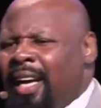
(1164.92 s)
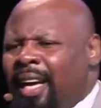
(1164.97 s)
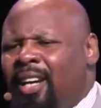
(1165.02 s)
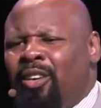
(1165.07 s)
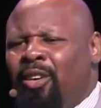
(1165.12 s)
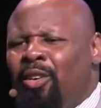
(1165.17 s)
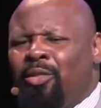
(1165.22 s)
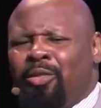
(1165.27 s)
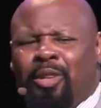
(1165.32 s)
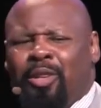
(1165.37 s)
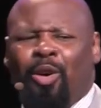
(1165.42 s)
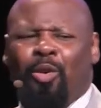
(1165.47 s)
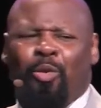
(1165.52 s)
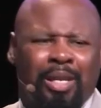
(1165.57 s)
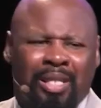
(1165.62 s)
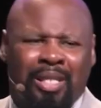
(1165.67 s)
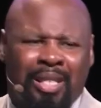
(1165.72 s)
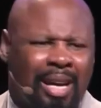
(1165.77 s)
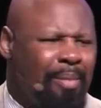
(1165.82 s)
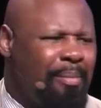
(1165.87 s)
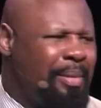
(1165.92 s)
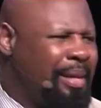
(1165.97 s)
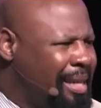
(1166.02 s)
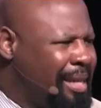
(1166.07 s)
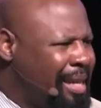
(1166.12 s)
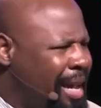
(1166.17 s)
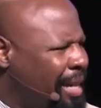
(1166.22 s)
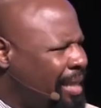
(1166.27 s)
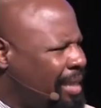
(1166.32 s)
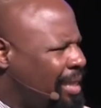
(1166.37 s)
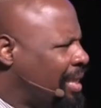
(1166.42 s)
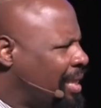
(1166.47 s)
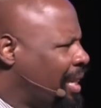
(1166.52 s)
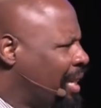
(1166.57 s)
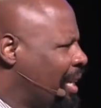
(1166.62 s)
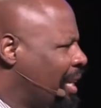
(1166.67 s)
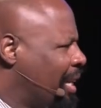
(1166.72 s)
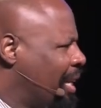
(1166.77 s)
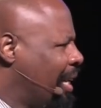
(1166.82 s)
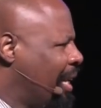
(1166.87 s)
he don't know what's coming next.
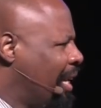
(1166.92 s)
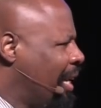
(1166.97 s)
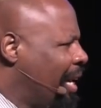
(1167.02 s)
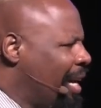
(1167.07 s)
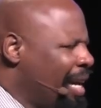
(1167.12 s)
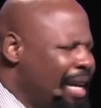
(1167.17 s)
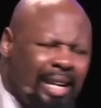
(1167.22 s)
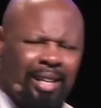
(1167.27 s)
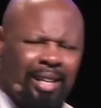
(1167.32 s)
He